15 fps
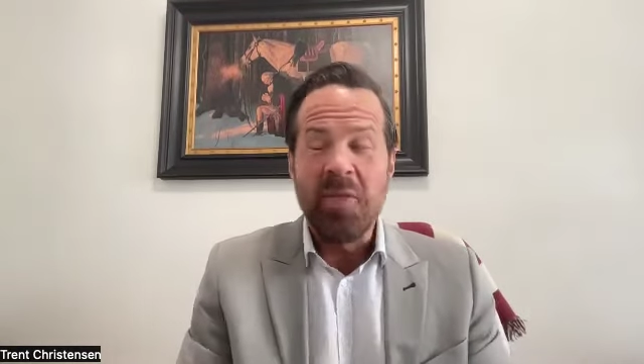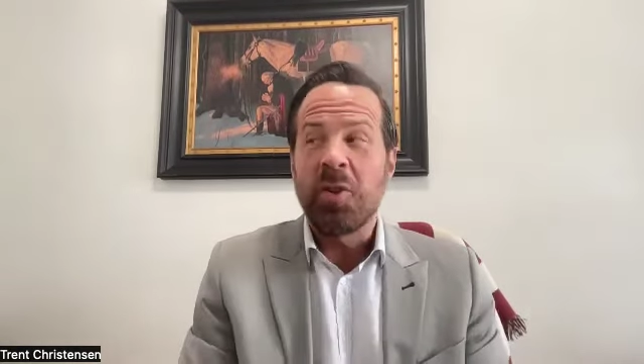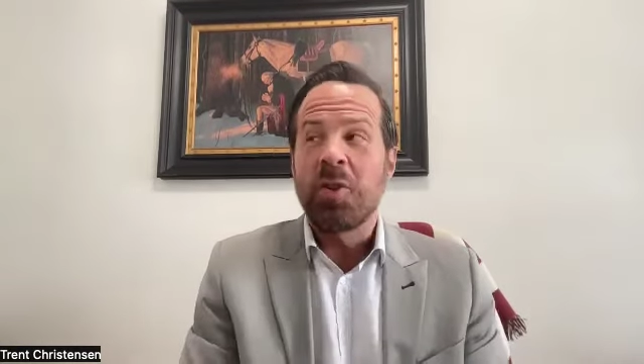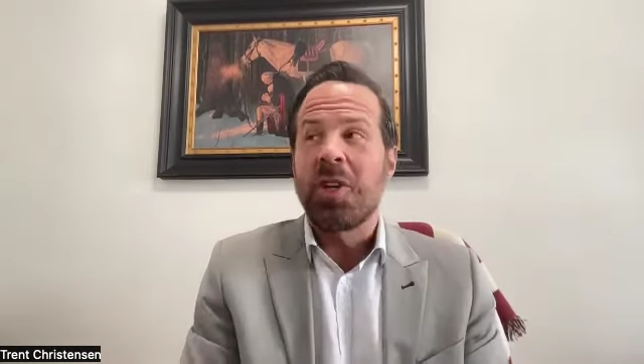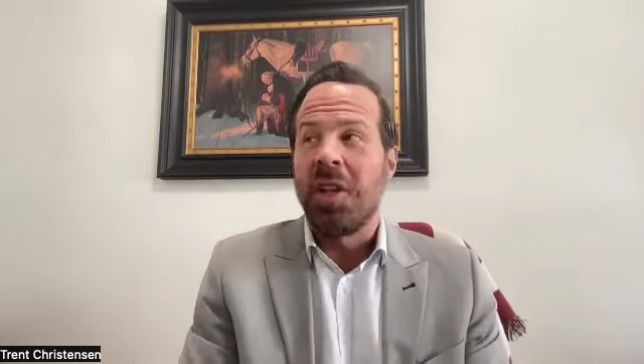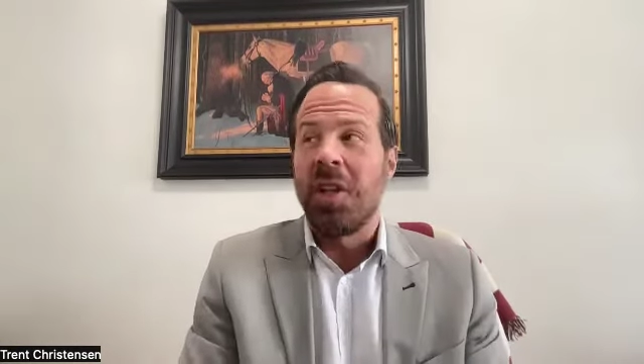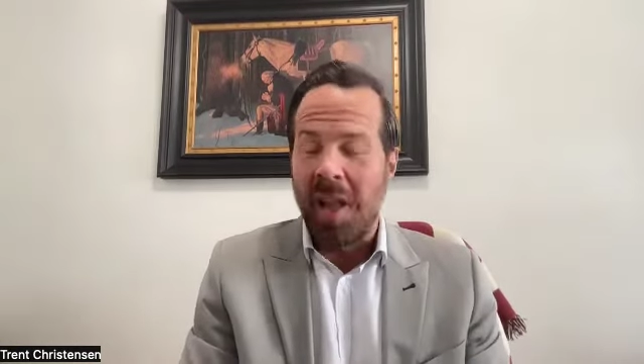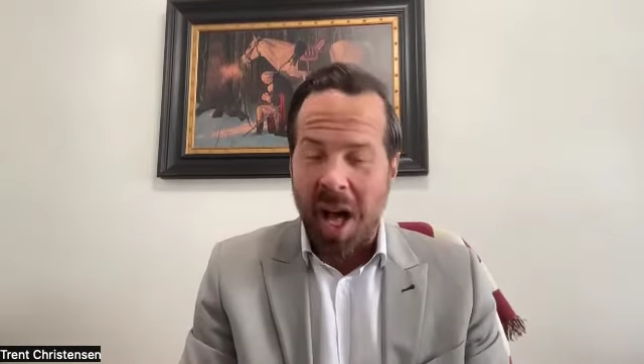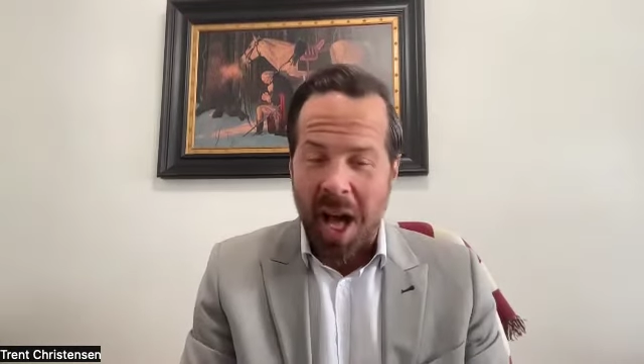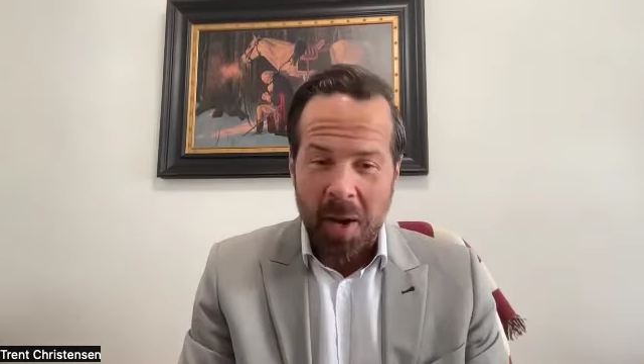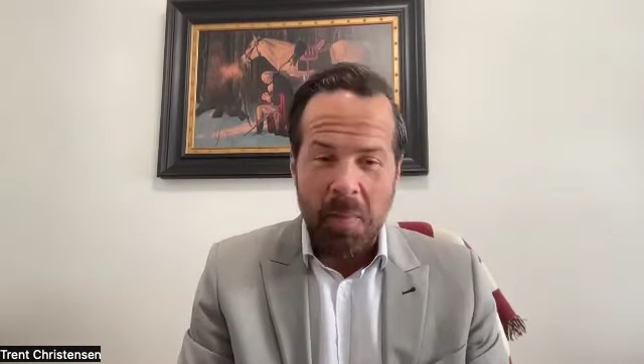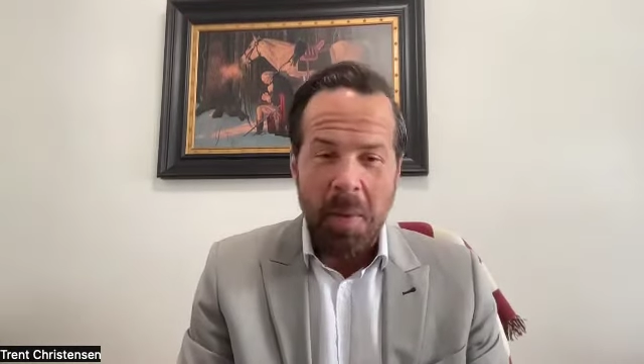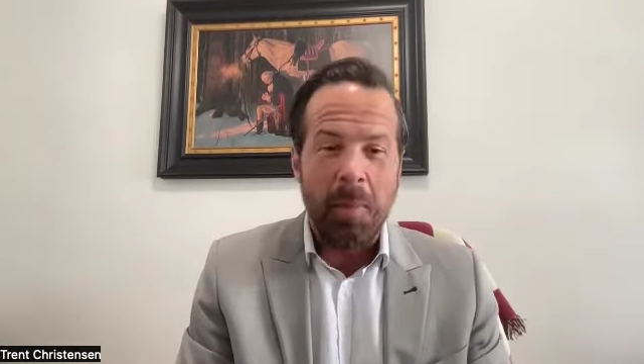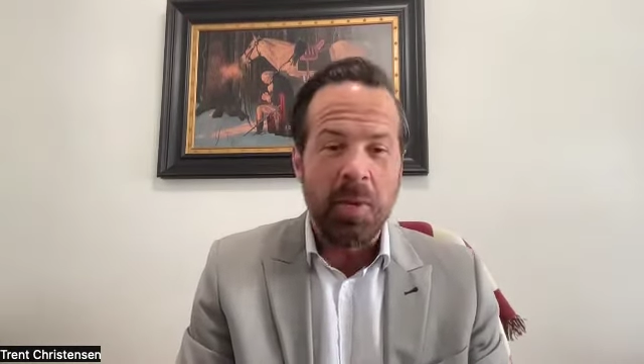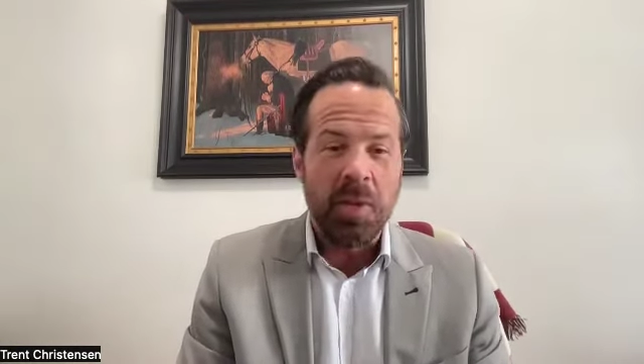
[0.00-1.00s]
there's a lot
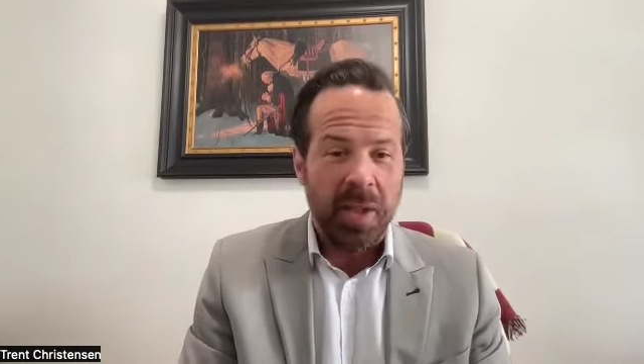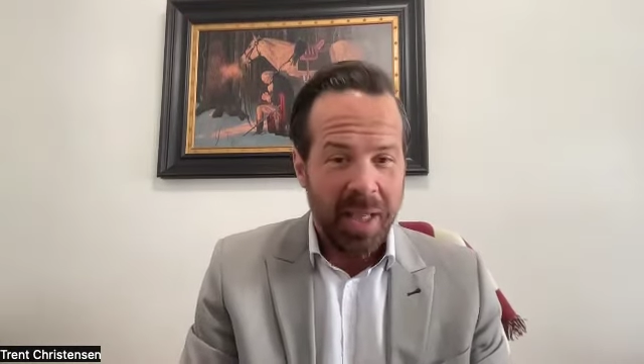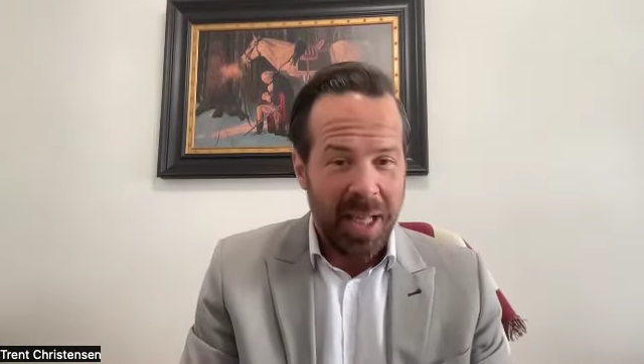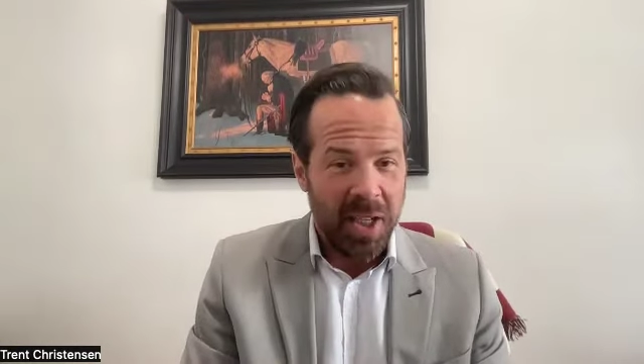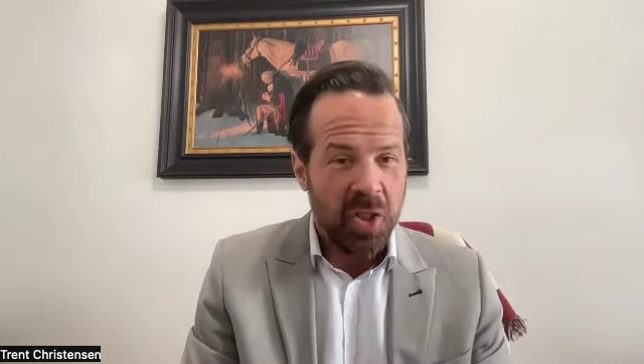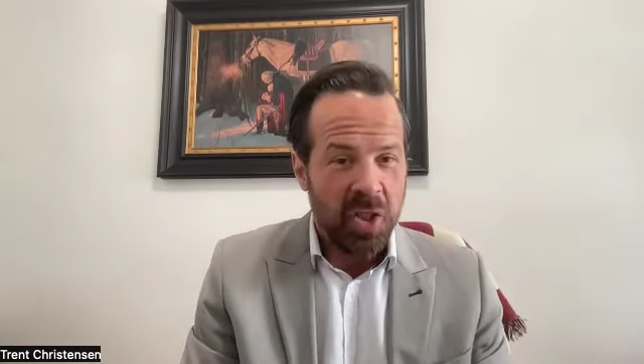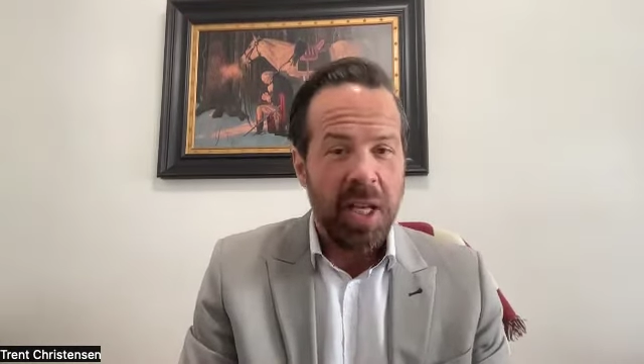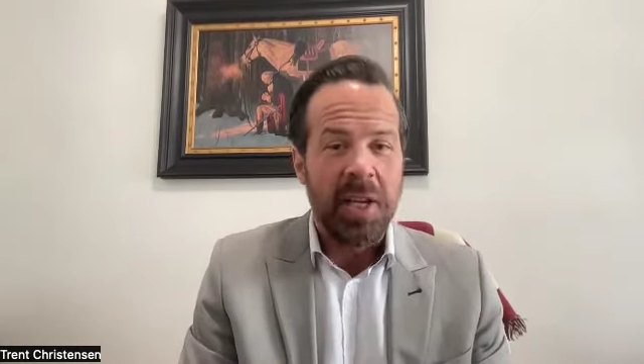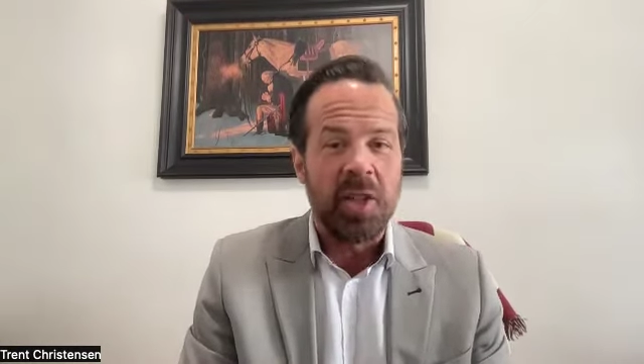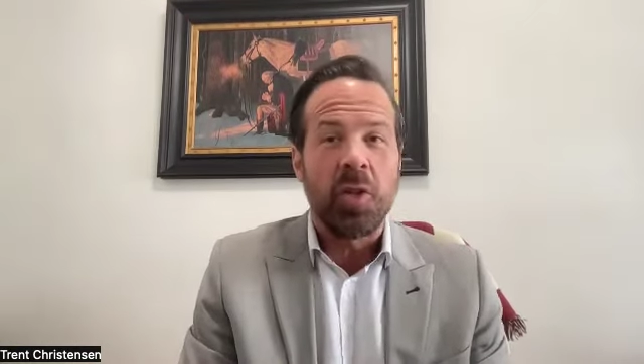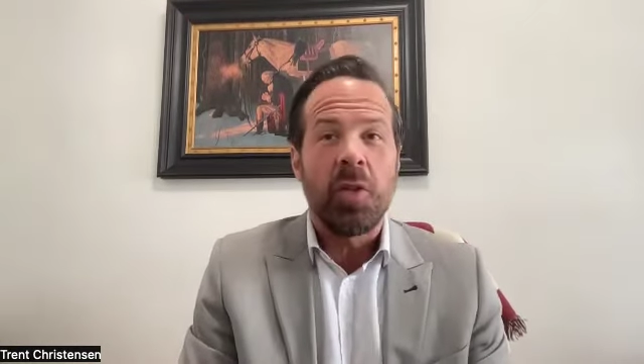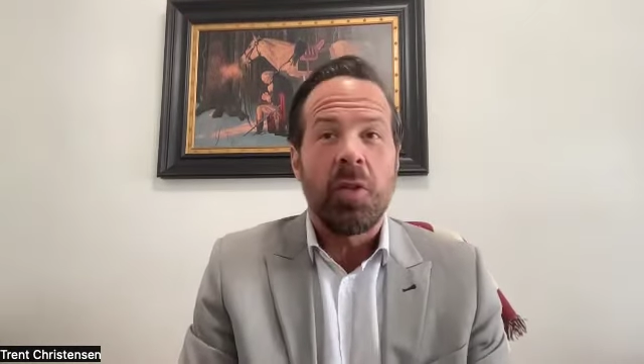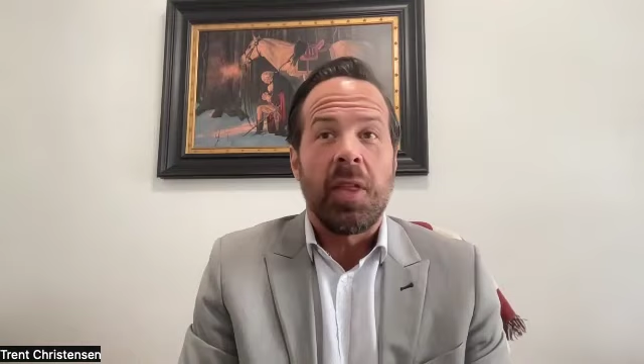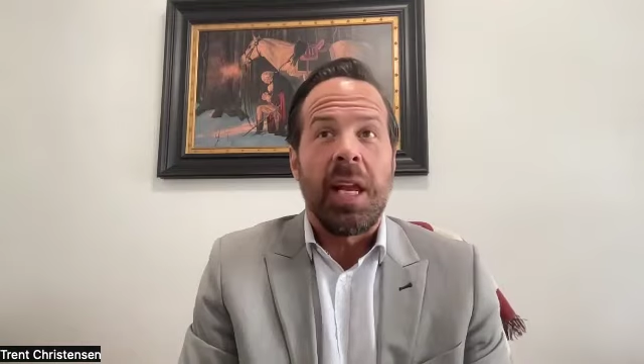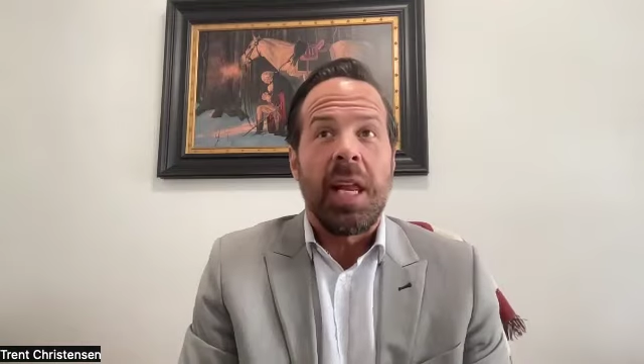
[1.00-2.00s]
of members of the legislature
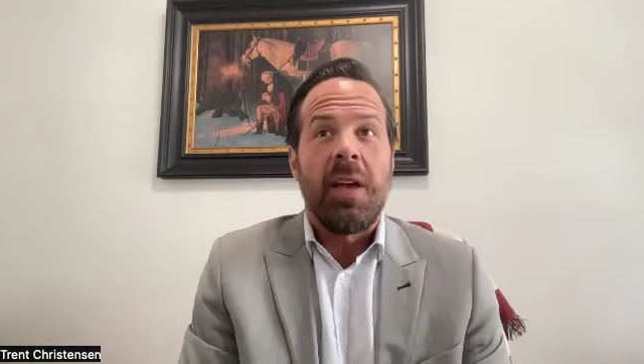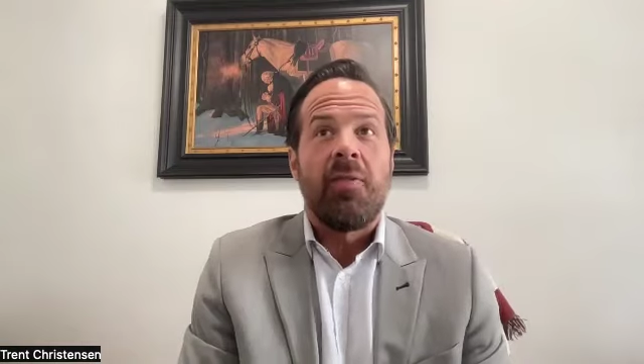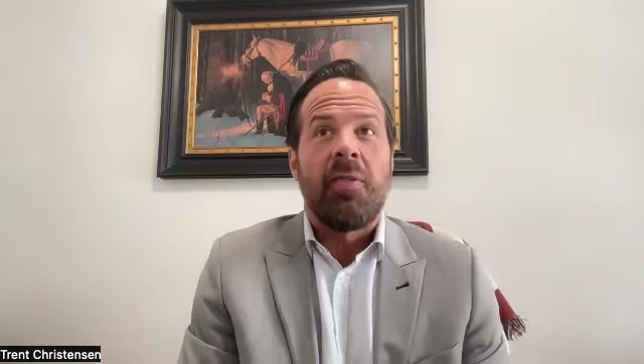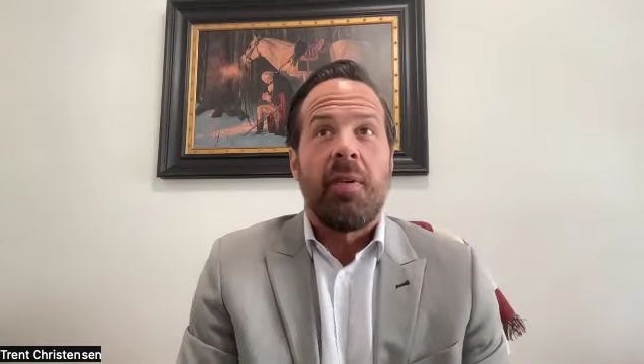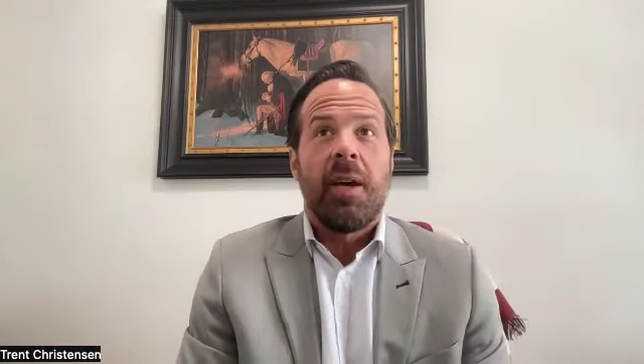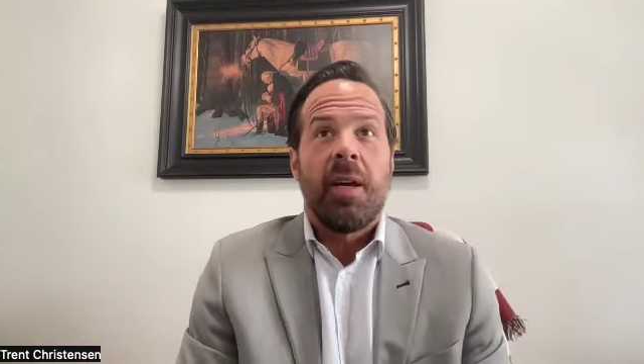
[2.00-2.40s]
that have